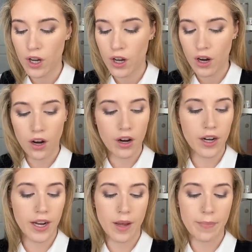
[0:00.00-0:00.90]
on
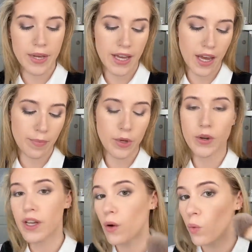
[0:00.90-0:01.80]
a BK
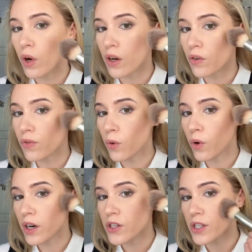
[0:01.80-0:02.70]
Beauty
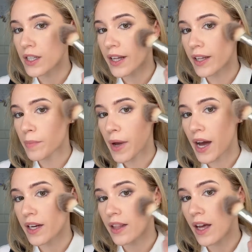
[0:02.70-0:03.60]
104, just lightly
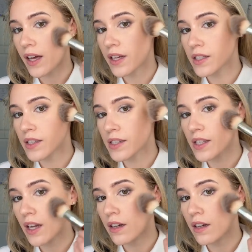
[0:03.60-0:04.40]
patting that into the skin.